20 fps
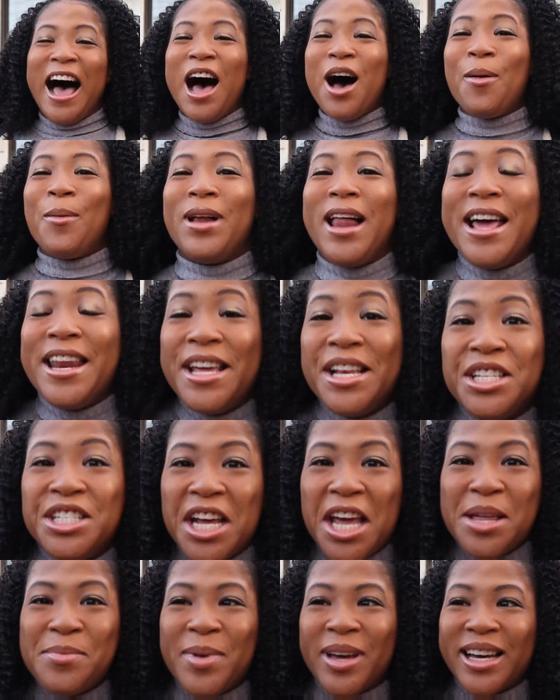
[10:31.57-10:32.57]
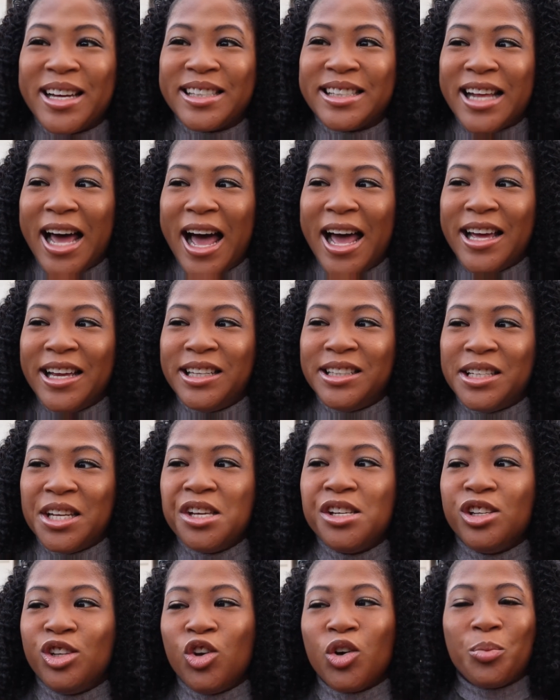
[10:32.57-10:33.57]
Well, I didn't cheat because I
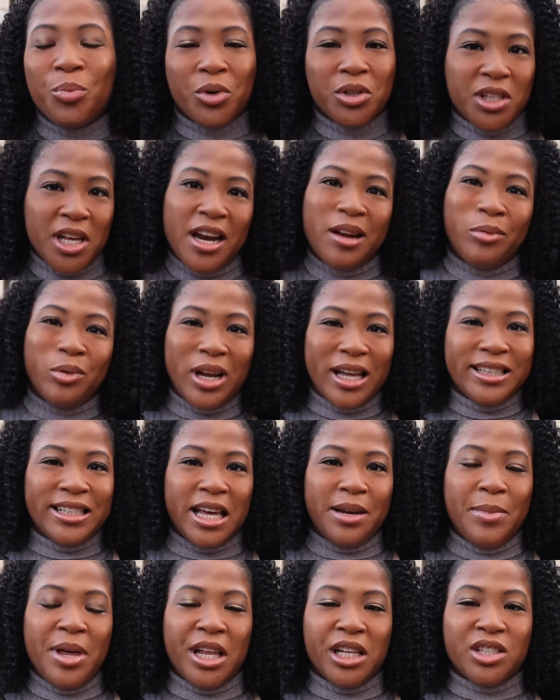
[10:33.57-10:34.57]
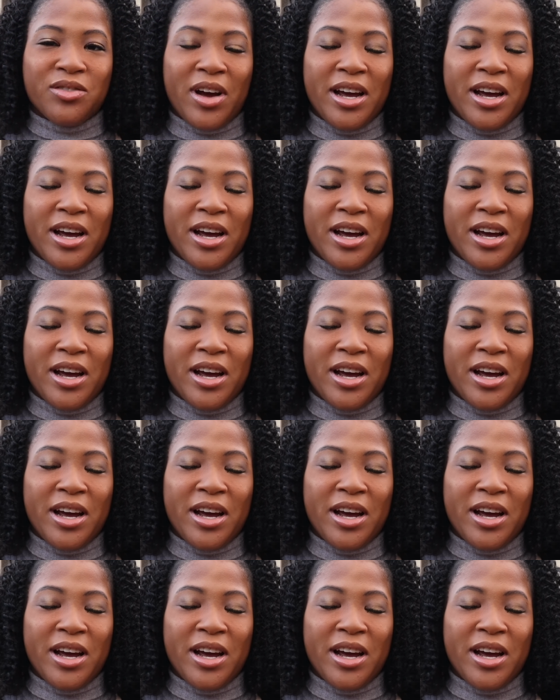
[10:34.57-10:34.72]
did look presentable at 10 minutes,